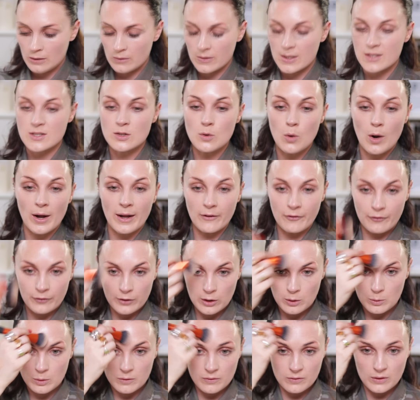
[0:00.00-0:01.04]
There's quite a
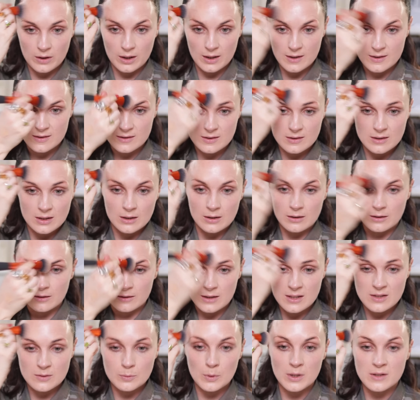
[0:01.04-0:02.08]
few of these.
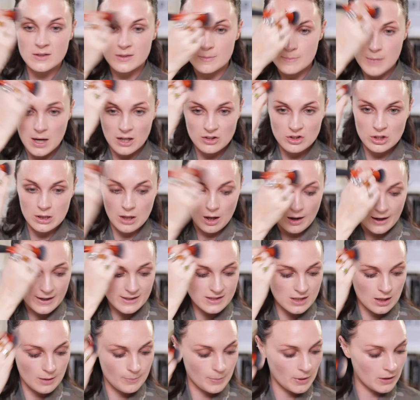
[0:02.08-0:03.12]
This one's much
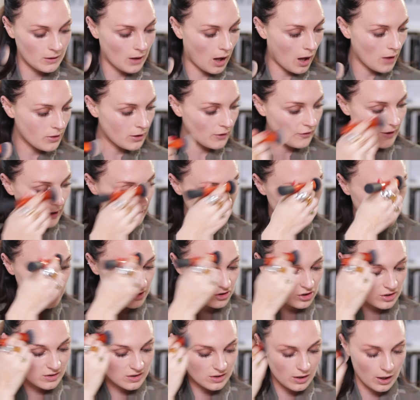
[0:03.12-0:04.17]
lighter, but other
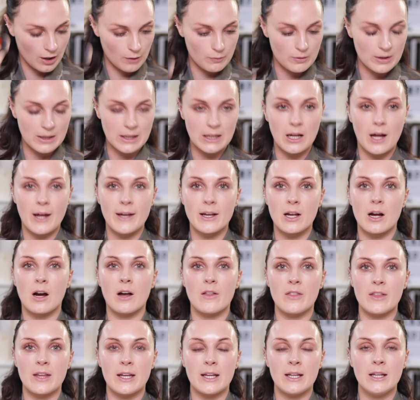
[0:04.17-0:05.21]
foundations that I really like
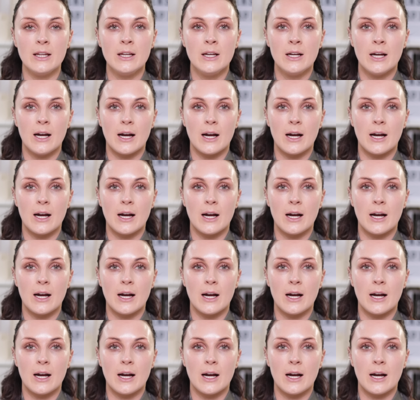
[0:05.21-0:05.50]
are the